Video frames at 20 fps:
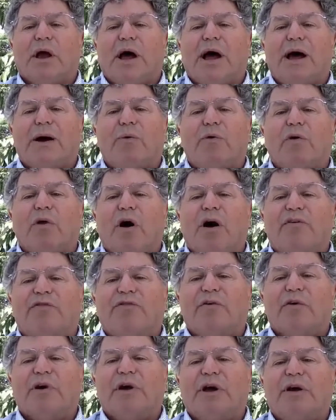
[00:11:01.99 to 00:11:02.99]
I will
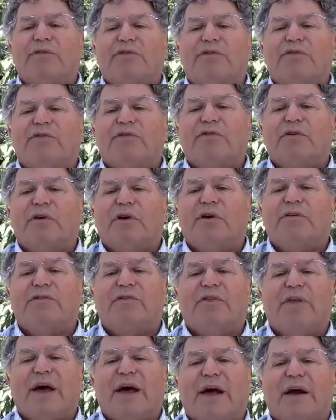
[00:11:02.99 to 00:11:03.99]
offer gifts of
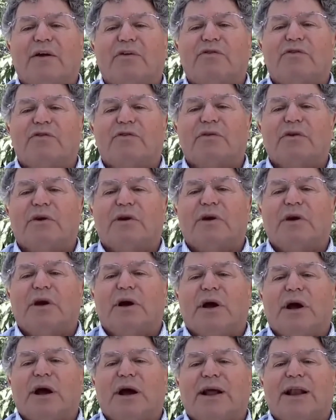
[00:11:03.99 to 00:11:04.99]
thanks,
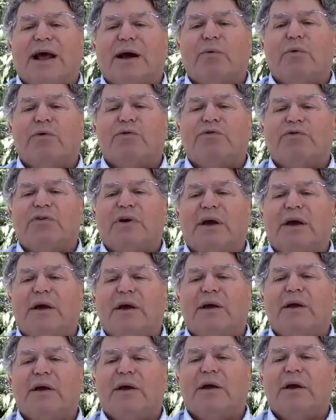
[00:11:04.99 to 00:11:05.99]
and I will
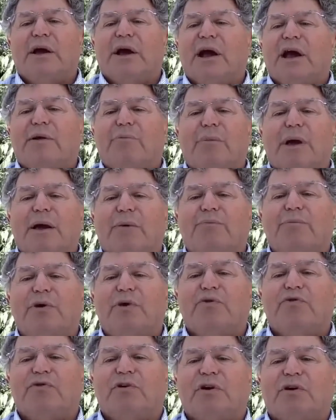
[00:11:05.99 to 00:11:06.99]
sing and make
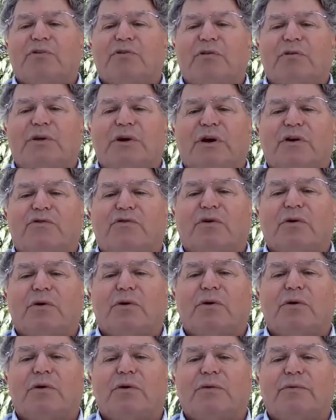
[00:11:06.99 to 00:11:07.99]
music to the
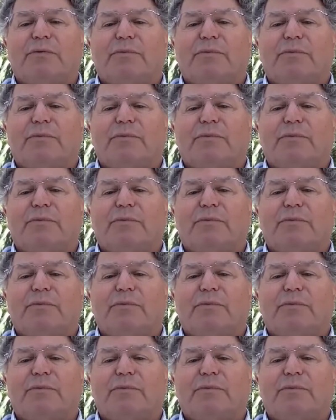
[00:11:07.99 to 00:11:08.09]
eternal.